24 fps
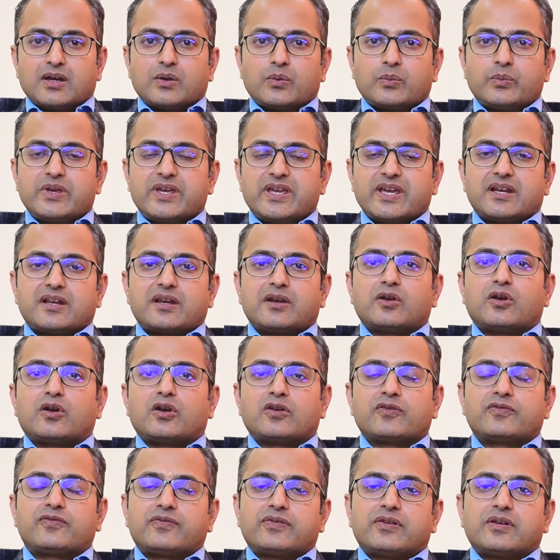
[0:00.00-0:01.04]
We get a lot
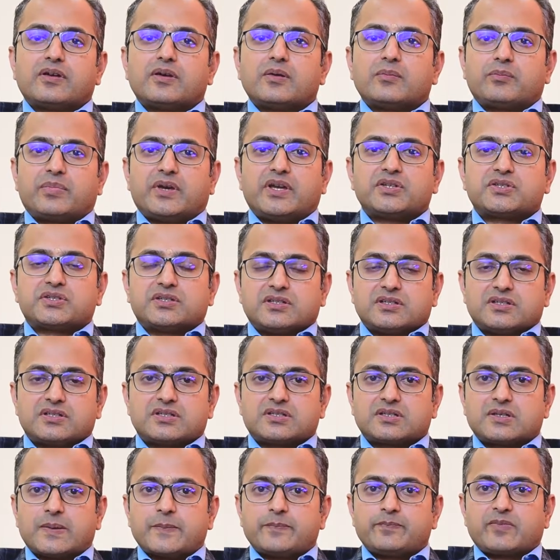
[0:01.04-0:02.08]
of
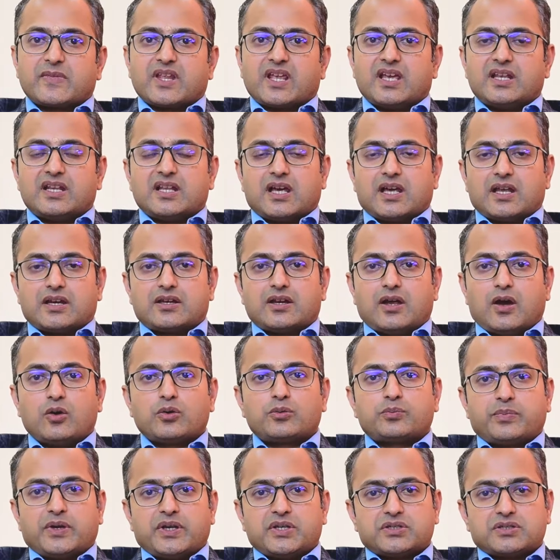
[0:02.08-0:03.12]
patients in our
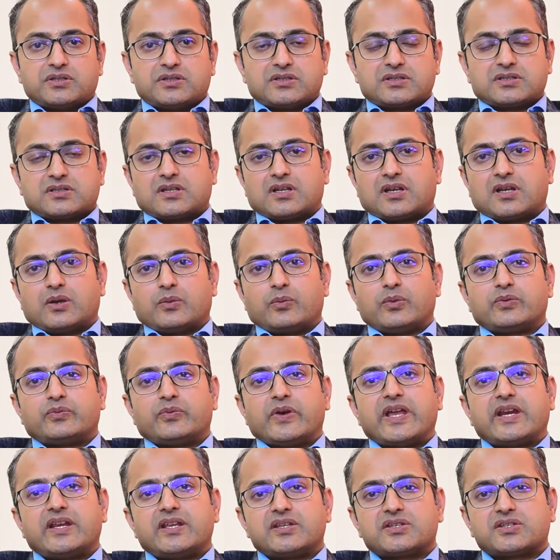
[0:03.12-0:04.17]
outpatients with
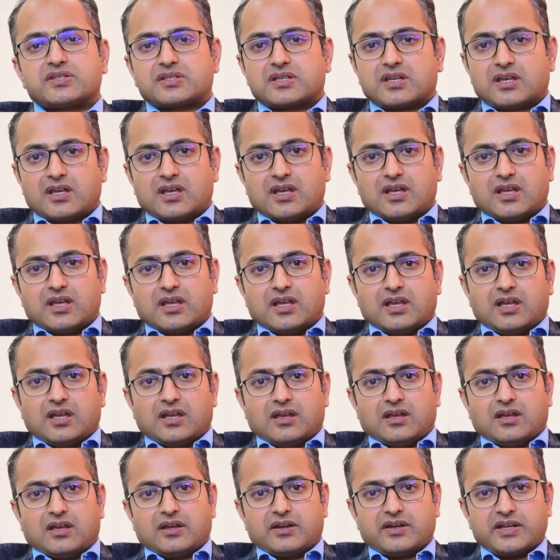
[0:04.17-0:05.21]
various
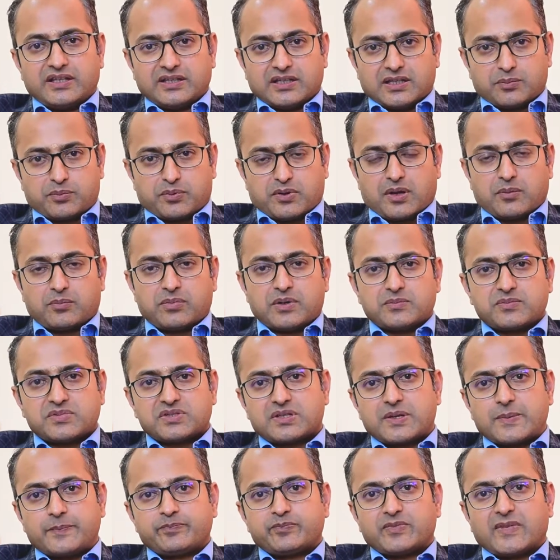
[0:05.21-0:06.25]
renal
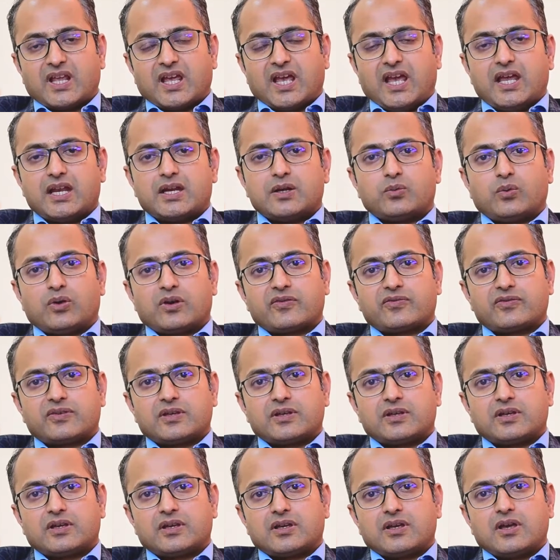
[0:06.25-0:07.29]
problems, and one of
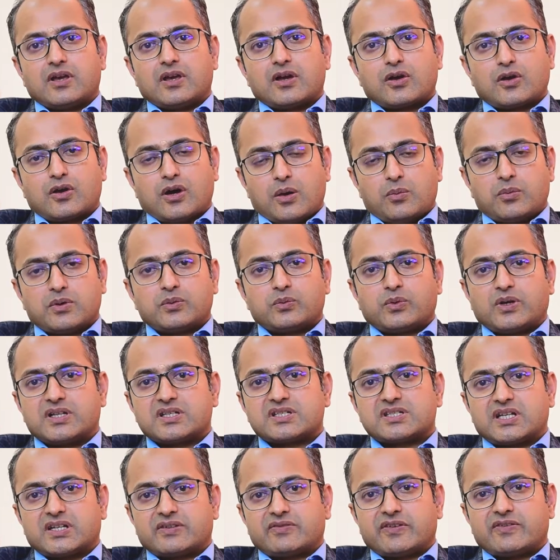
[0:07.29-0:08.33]
the common
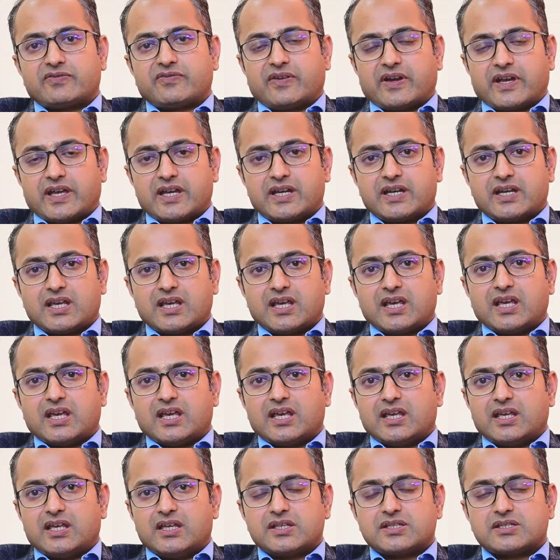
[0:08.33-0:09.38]
ones that we find
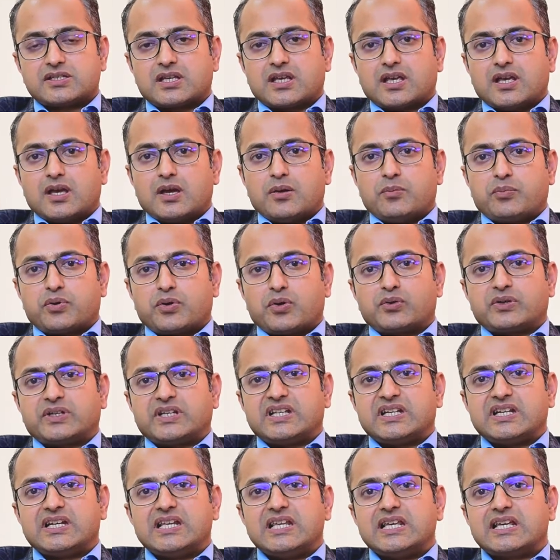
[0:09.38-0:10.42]
is
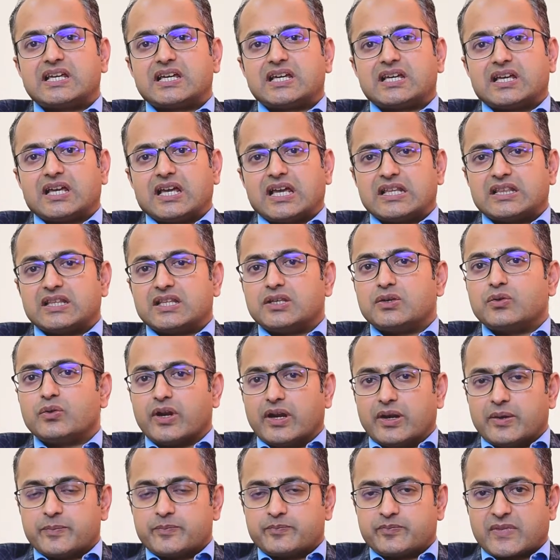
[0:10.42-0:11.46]
protein leak in the
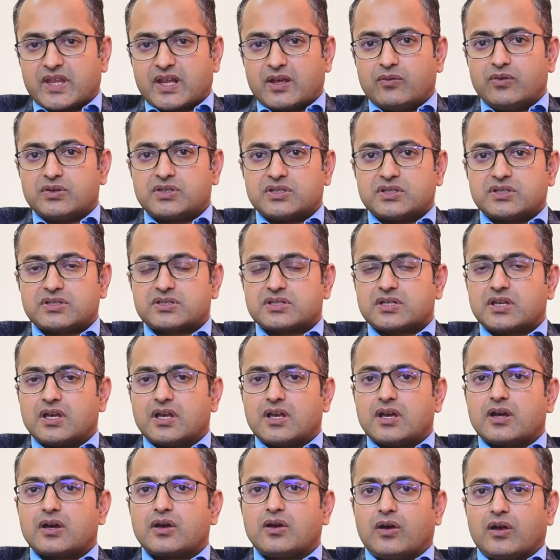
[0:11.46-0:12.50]
urine, which is
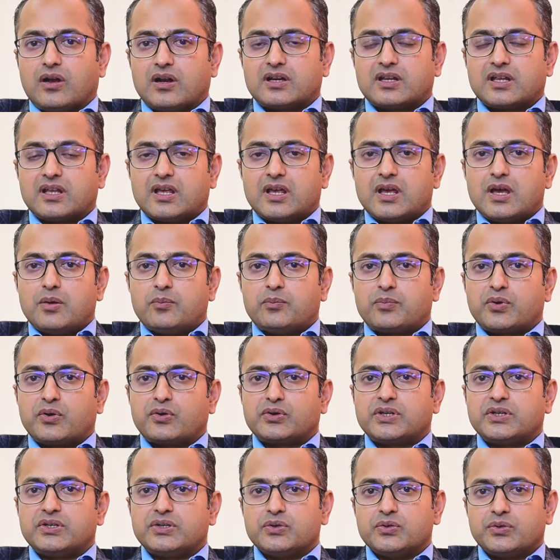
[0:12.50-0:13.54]
called
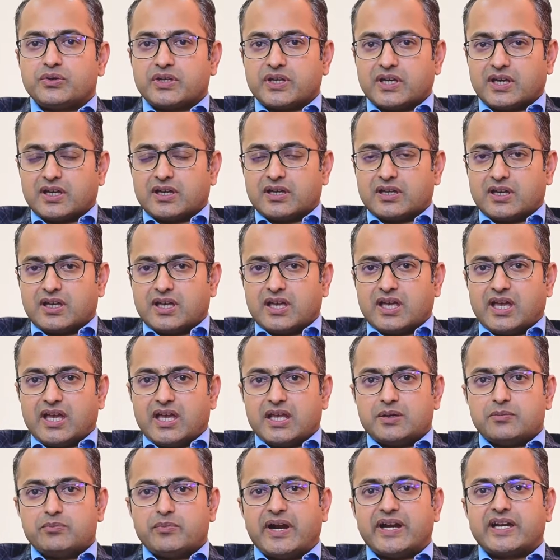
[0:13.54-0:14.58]
proteinuria
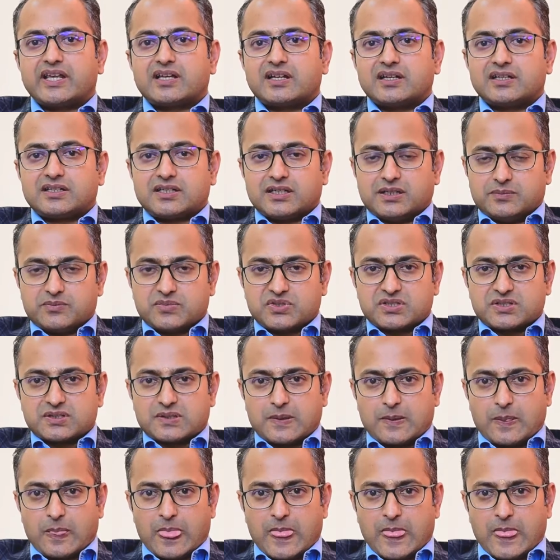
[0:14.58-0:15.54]
in medical terms.